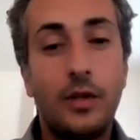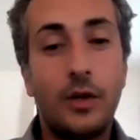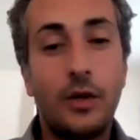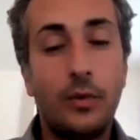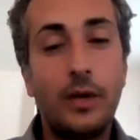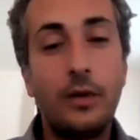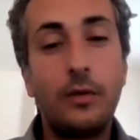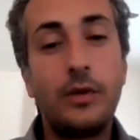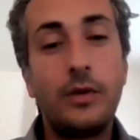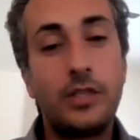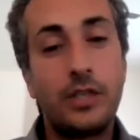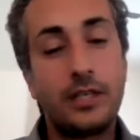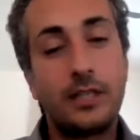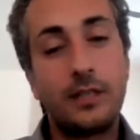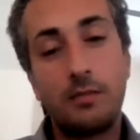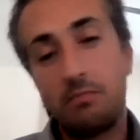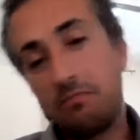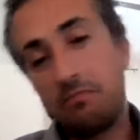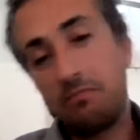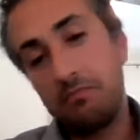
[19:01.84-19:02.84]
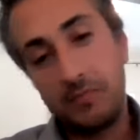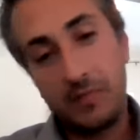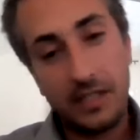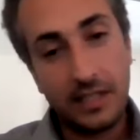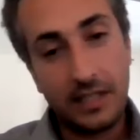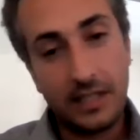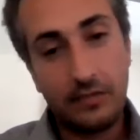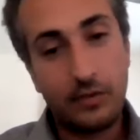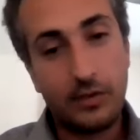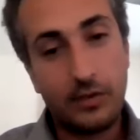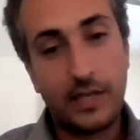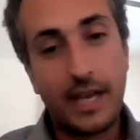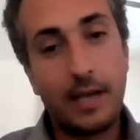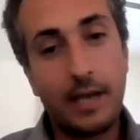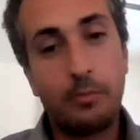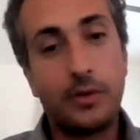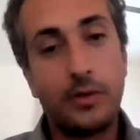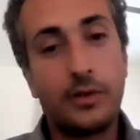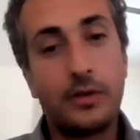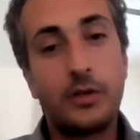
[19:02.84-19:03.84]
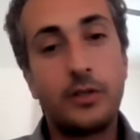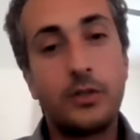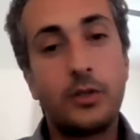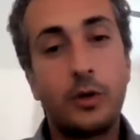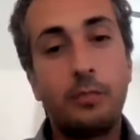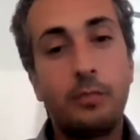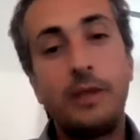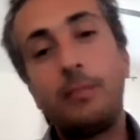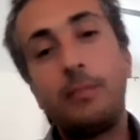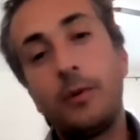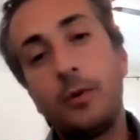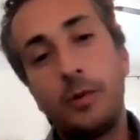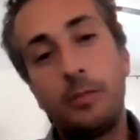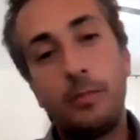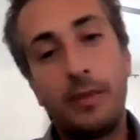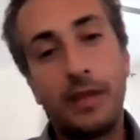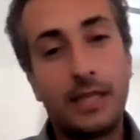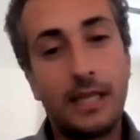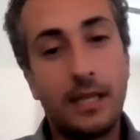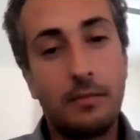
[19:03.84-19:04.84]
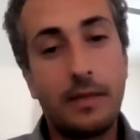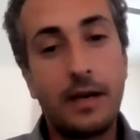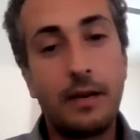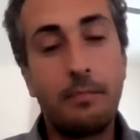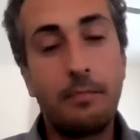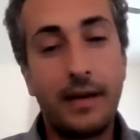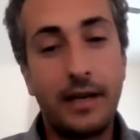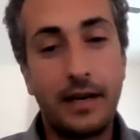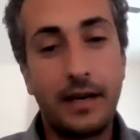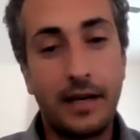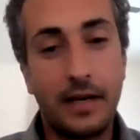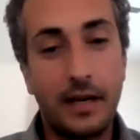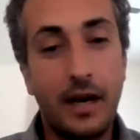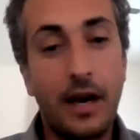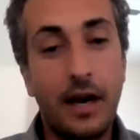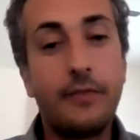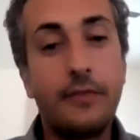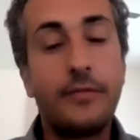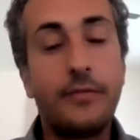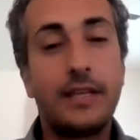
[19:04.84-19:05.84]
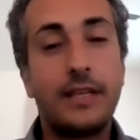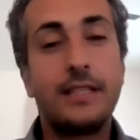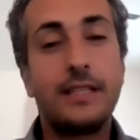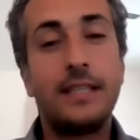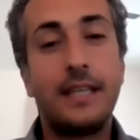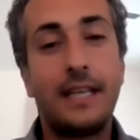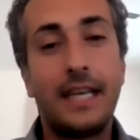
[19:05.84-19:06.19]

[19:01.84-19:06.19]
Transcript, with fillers: you know, we would just deliver diapers or people would pick them up at our office.